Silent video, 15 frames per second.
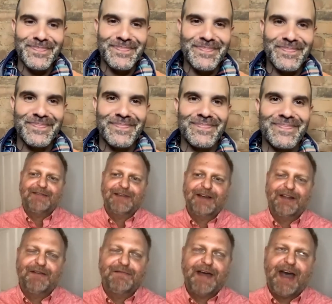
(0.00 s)
I love that. I
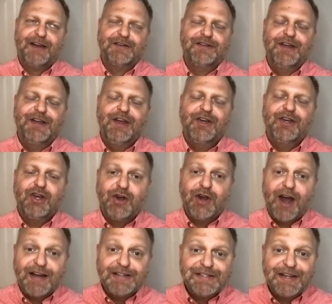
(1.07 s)
love that.
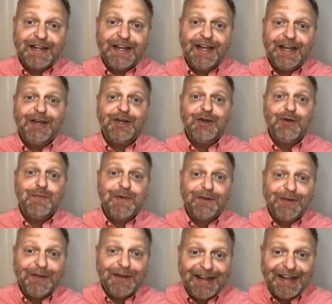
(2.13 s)
Curiosity,
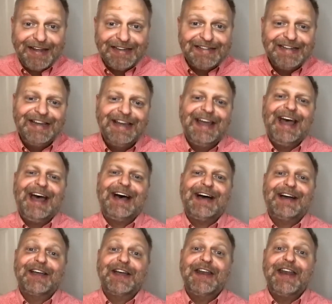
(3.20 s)
humility,
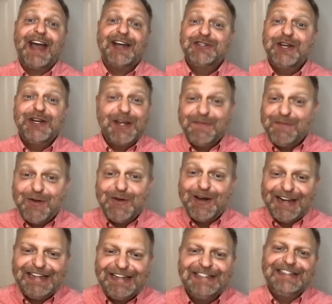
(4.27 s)
uh, connection,
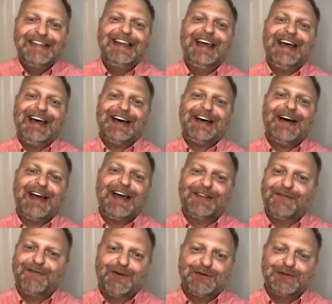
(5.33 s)
community. Uh, I
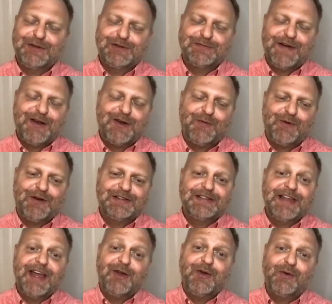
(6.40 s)
love those those final words.
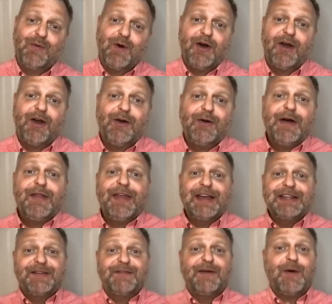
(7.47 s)
Thank you, Eduardo, and
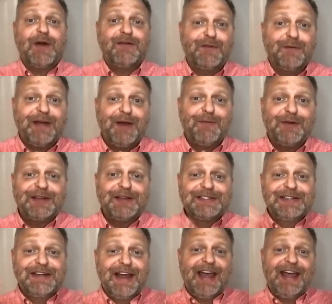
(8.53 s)
thanks everyone for being with us
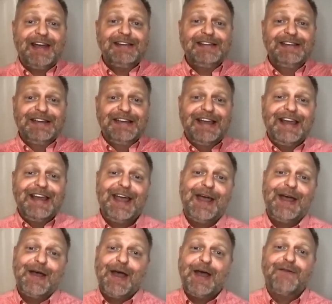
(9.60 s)
today.
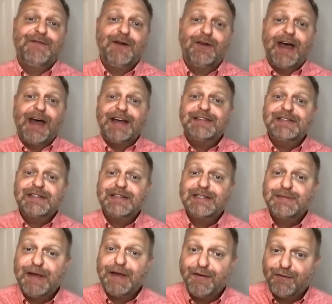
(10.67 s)
Fear less,
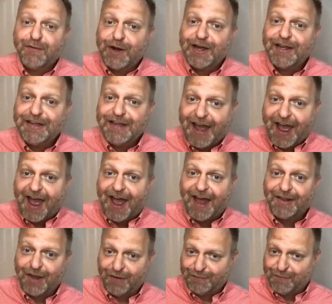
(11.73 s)
speak free,
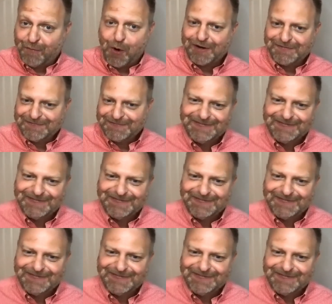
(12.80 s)
love more.